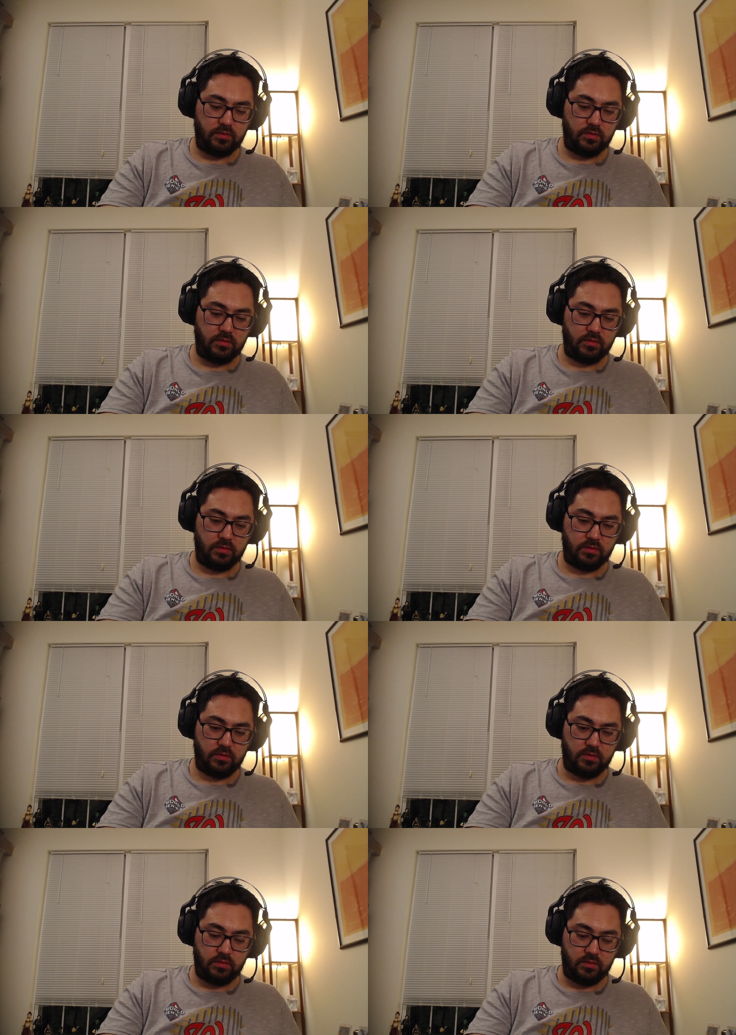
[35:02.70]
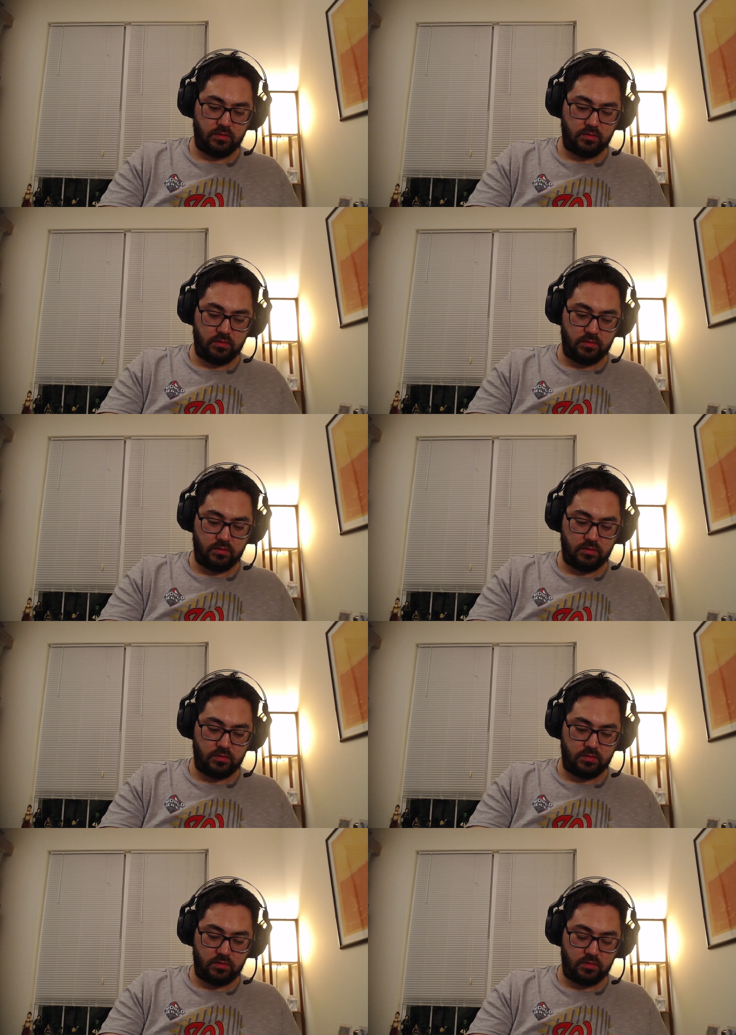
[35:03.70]

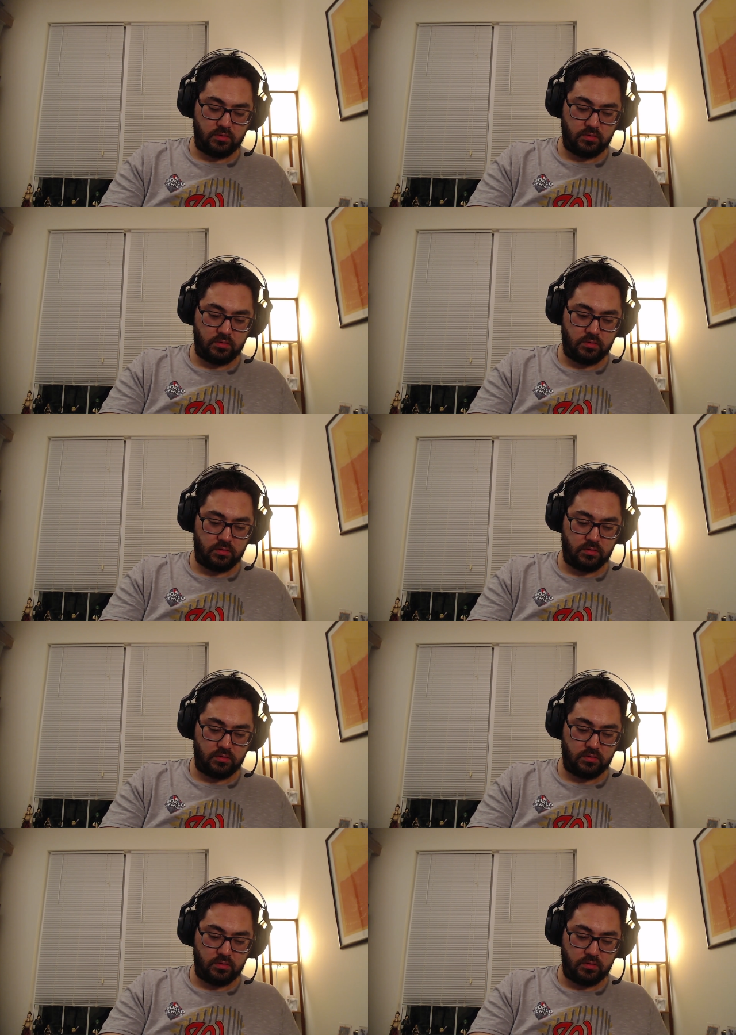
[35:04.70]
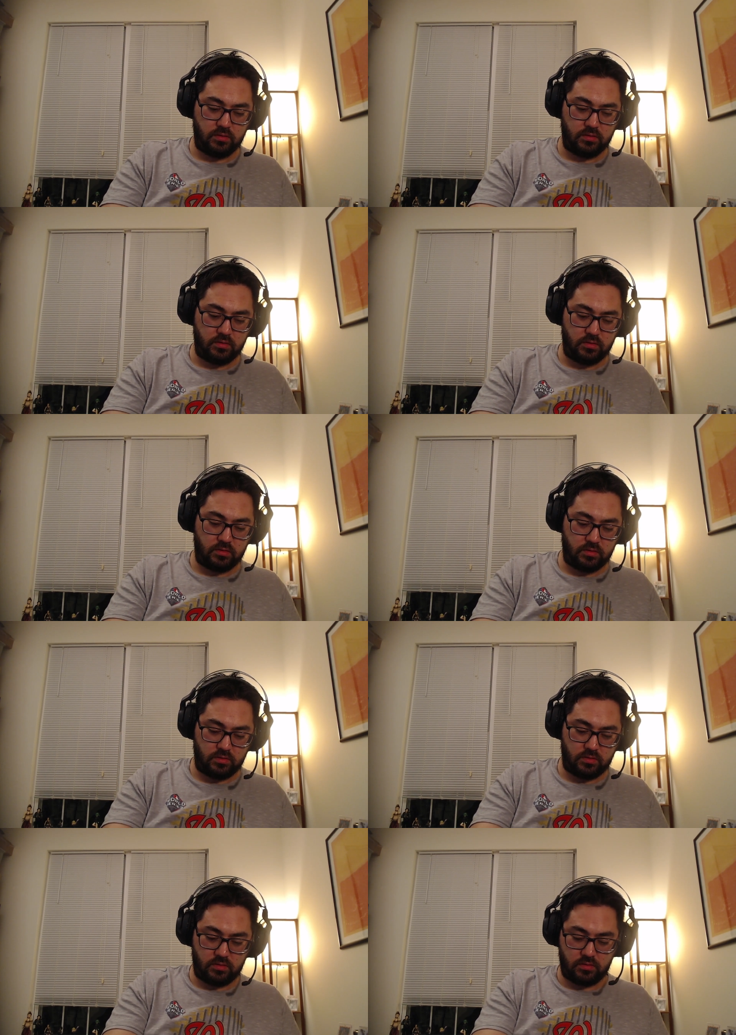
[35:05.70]

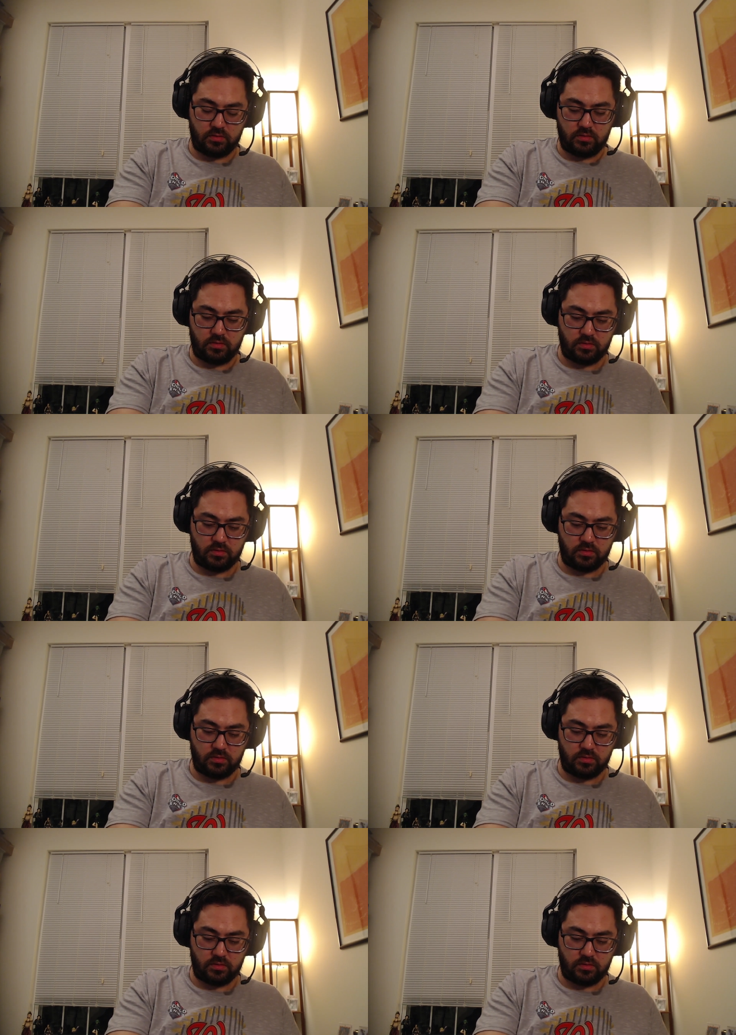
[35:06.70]
Nothing is said.